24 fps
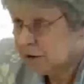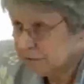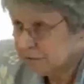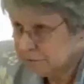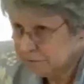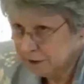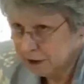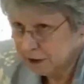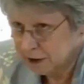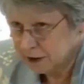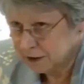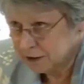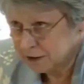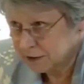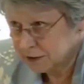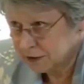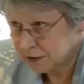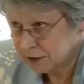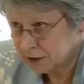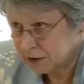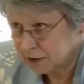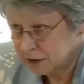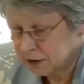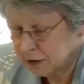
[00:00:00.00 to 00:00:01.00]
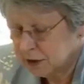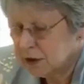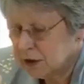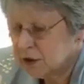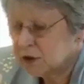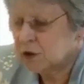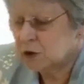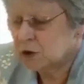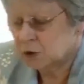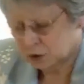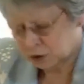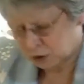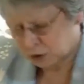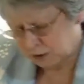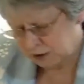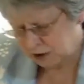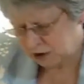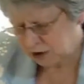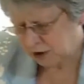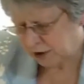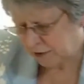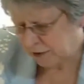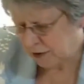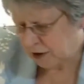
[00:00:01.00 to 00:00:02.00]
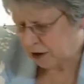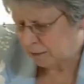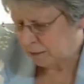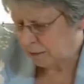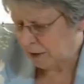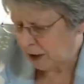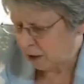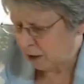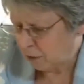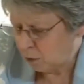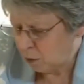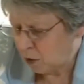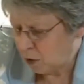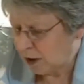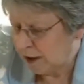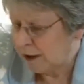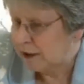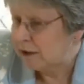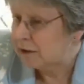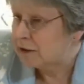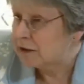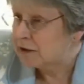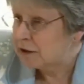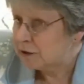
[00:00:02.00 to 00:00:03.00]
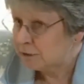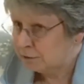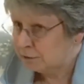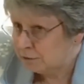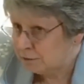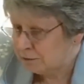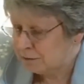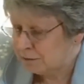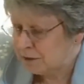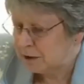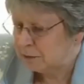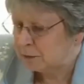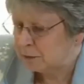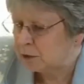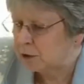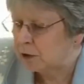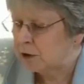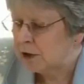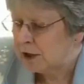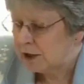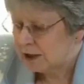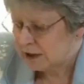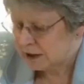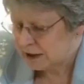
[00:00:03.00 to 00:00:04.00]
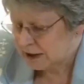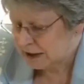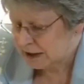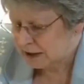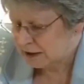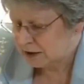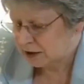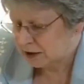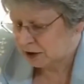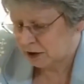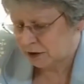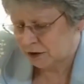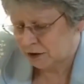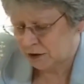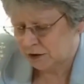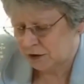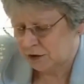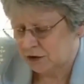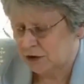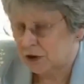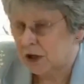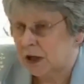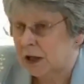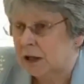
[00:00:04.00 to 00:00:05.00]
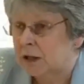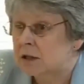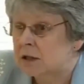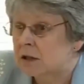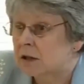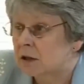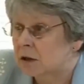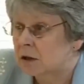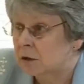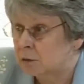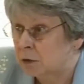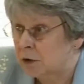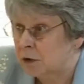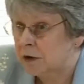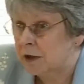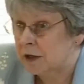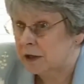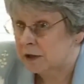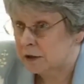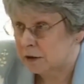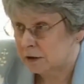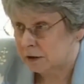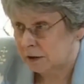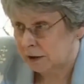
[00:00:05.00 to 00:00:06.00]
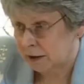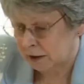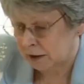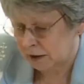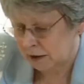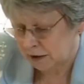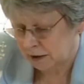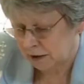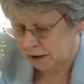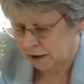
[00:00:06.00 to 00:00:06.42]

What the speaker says: First, talk to each other about why the different people need to concentrate on what they're doing,